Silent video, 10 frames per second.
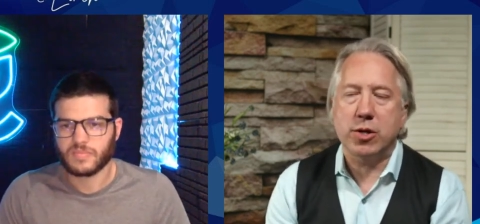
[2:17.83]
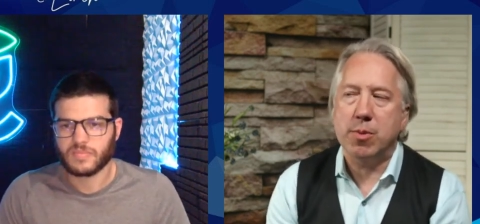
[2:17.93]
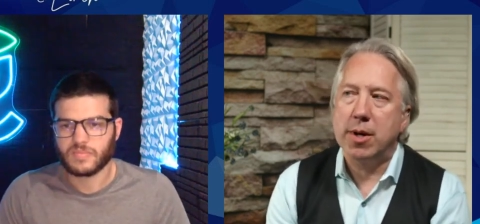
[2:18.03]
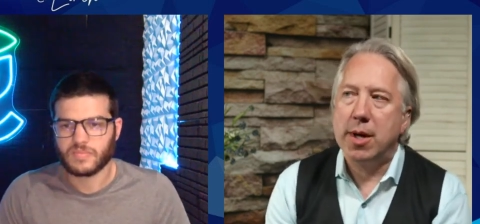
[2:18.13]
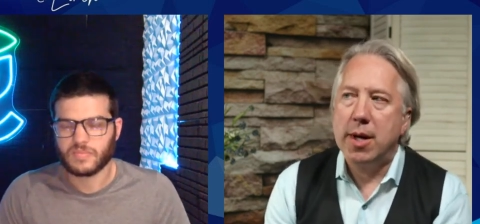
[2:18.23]

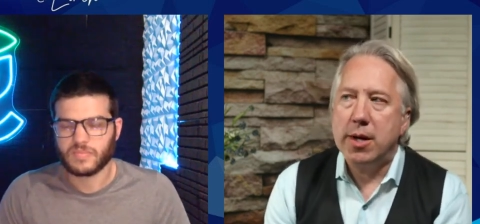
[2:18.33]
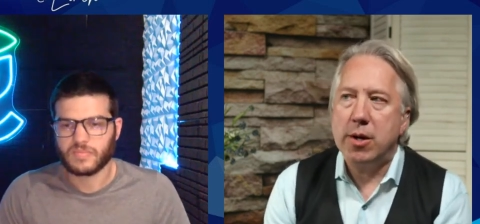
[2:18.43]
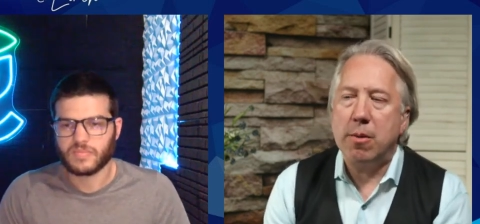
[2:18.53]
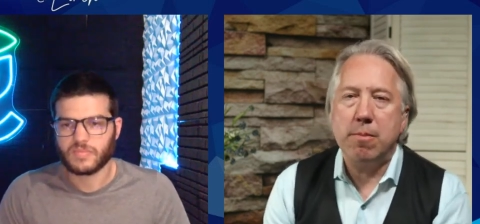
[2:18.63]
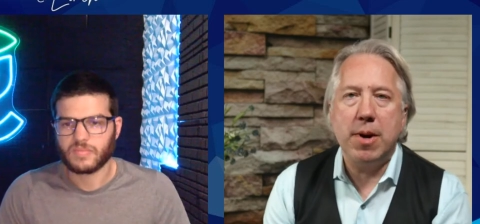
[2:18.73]
Speaker 1: But, you
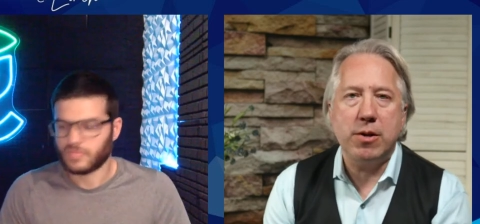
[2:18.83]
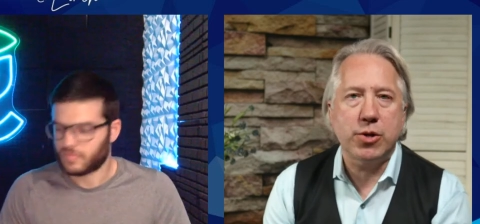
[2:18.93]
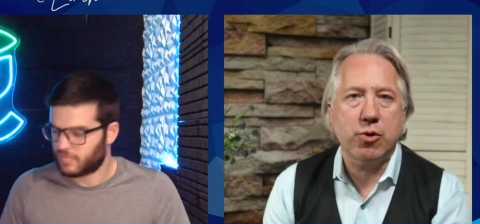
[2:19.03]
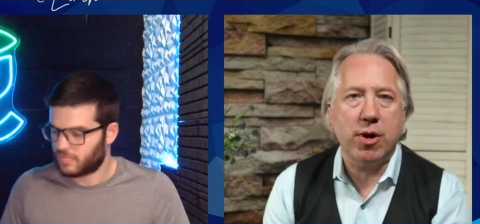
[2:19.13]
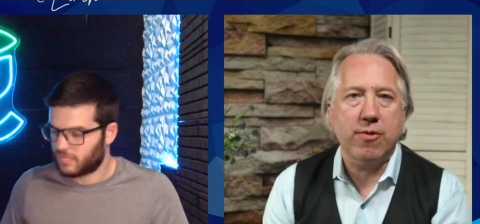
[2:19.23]
know, mental
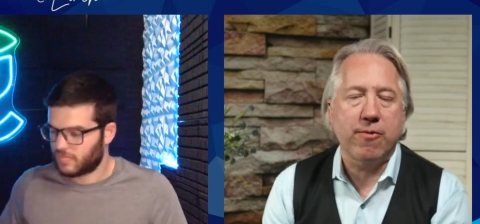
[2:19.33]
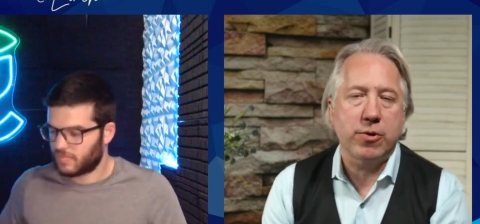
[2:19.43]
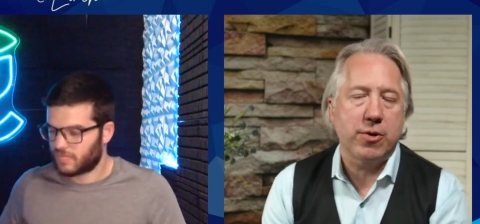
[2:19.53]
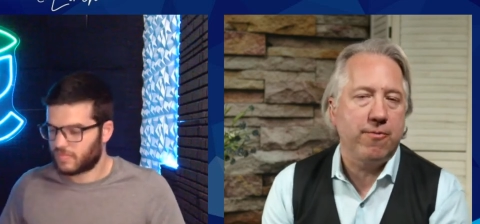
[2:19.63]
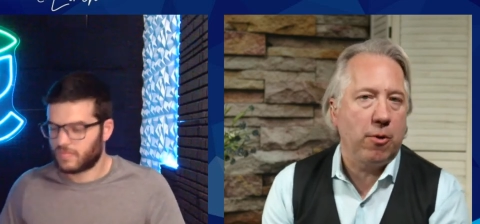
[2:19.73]
strength,
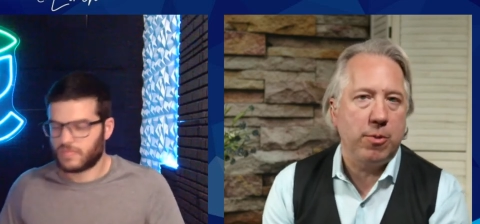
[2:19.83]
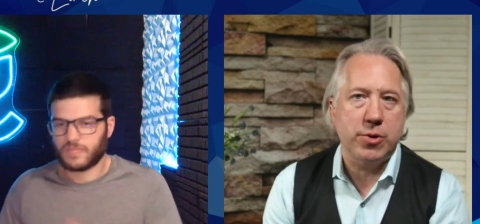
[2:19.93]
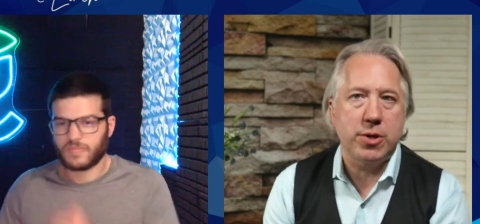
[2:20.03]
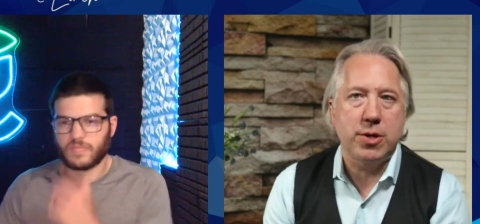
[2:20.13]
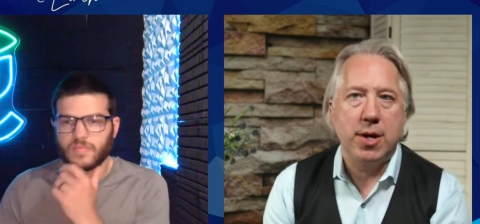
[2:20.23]
first and
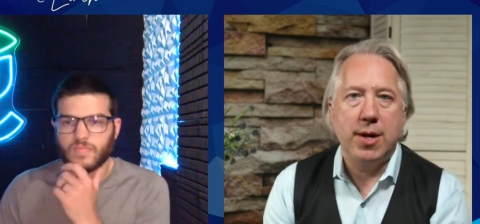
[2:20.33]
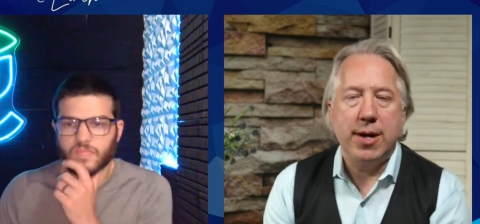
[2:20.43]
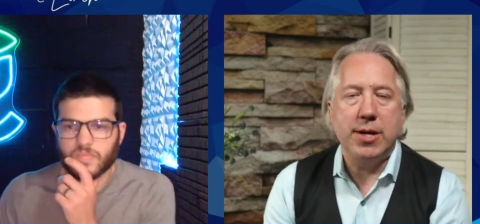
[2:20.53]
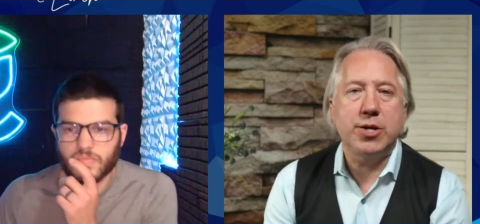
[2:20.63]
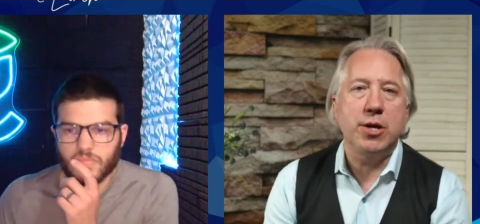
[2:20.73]
foremost, is
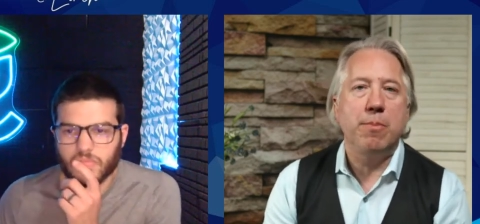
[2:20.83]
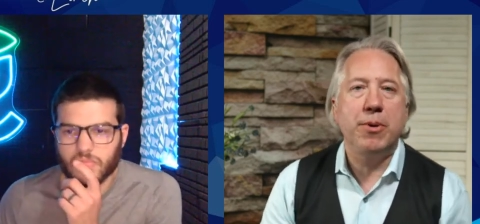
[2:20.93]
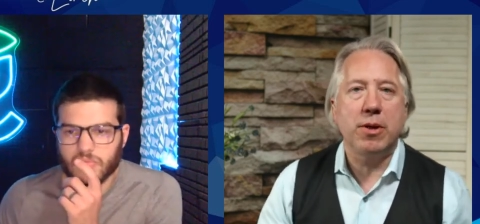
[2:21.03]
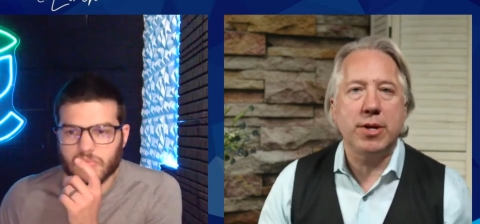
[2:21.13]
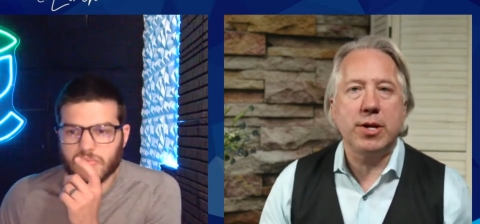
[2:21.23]
it's the
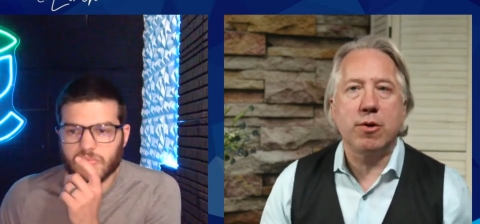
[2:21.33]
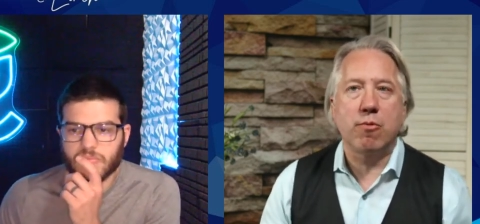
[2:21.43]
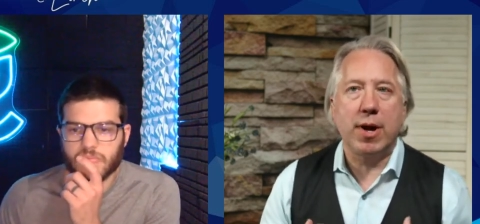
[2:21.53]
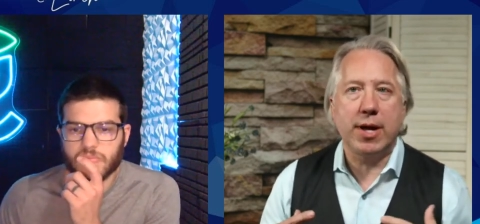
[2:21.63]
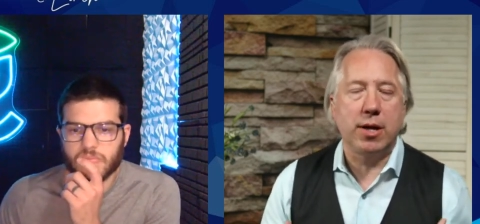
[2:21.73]
ability to
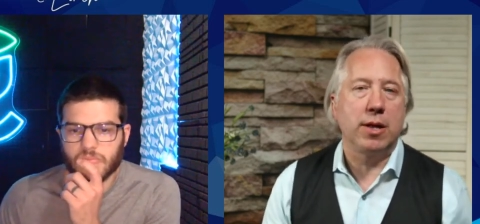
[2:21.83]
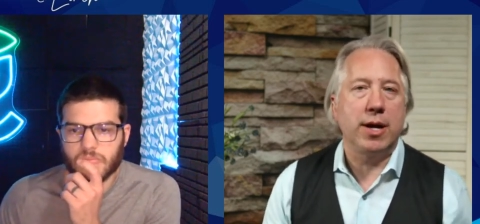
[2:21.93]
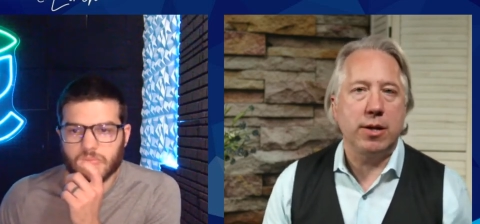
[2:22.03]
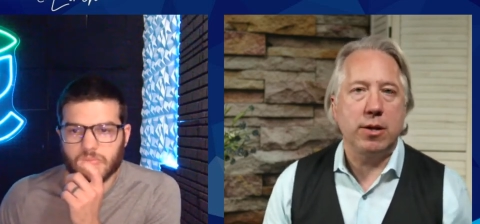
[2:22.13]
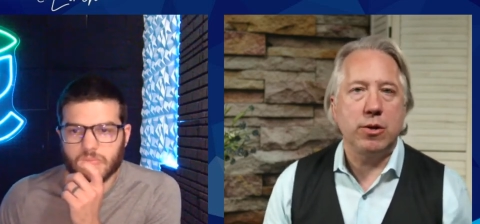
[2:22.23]

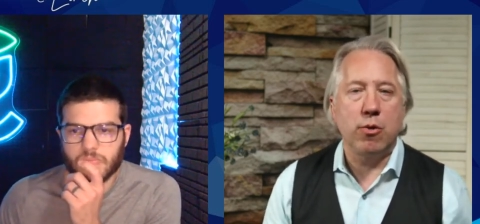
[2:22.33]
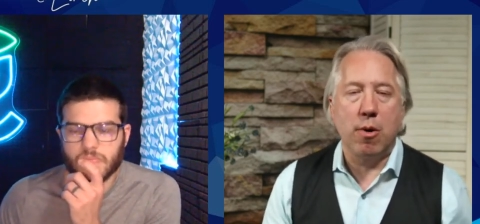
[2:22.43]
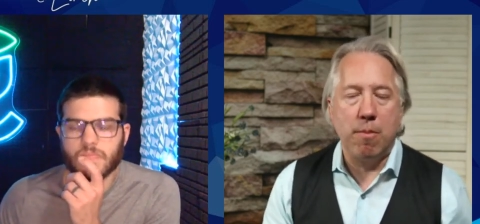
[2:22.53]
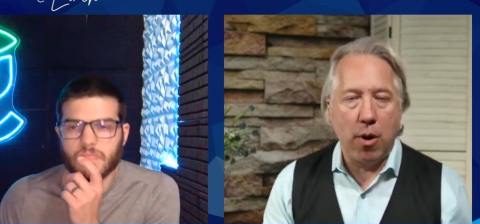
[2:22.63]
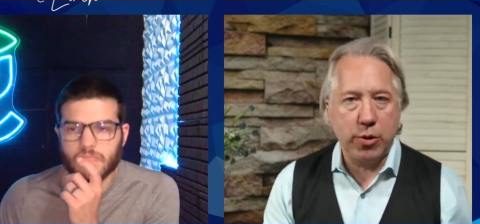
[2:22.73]
regulate your
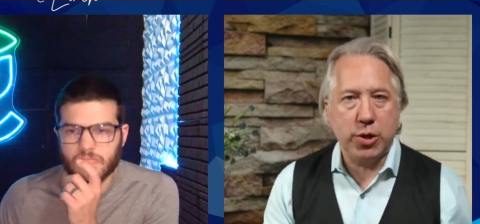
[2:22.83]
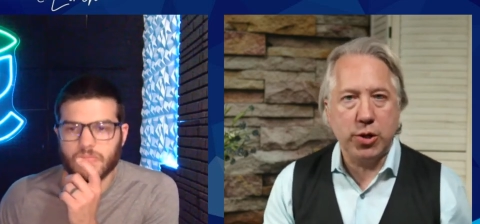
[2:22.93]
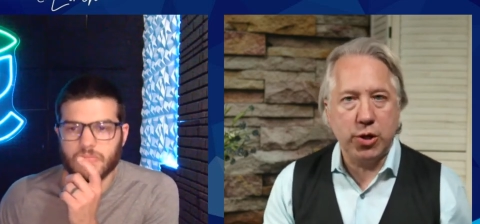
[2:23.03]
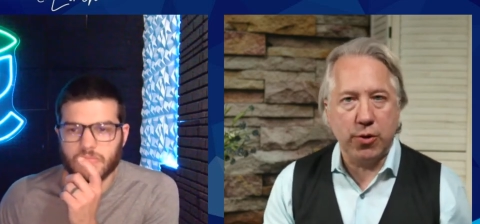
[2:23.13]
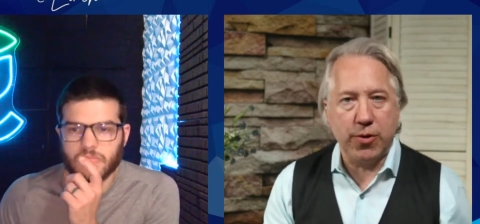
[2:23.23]

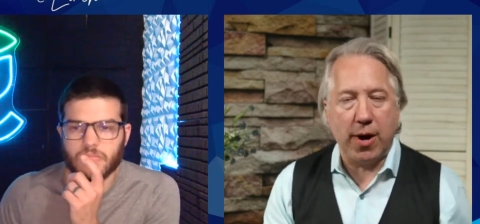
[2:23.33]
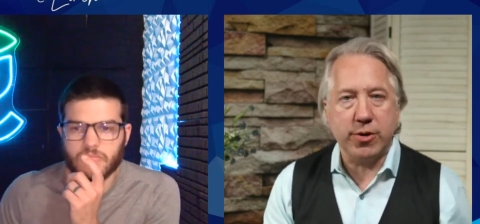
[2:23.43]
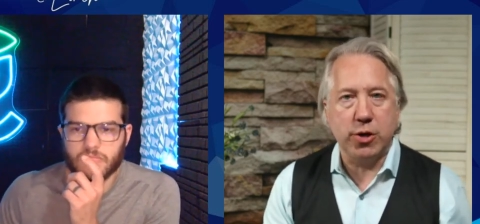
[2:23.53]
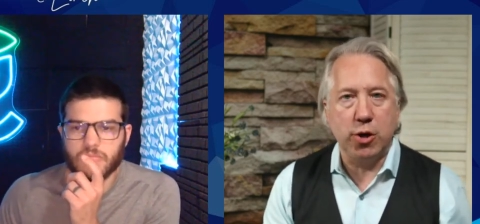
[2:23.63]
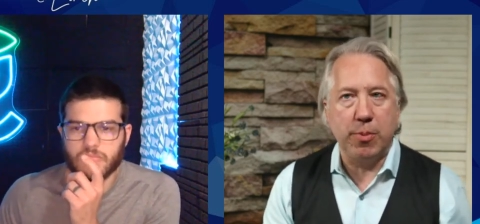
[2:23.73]
emotions, your
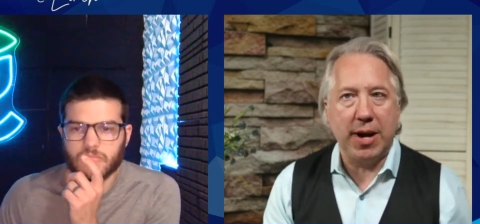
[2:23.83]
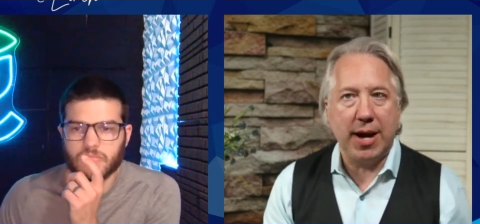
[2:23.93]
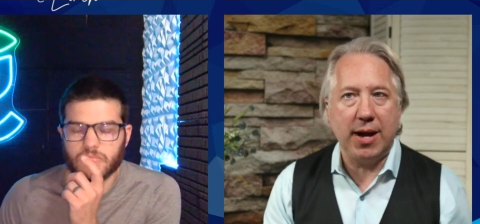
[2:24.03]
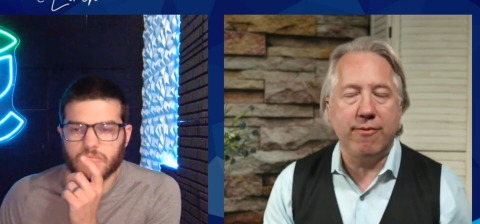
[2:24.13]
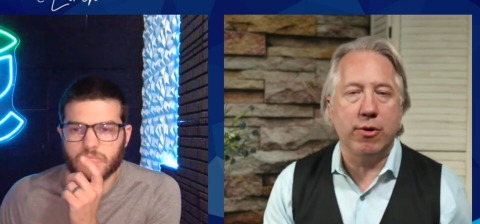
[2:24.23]
thoughts, and your
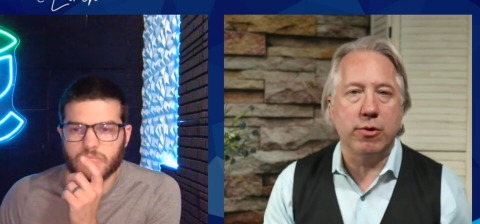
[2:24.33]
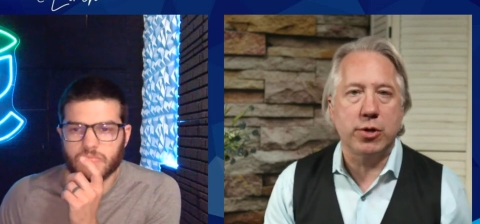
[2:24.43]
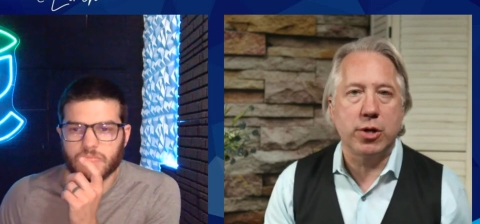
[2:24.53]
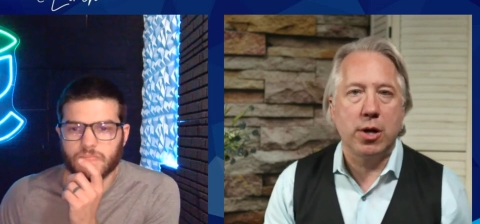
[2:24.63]
behaviors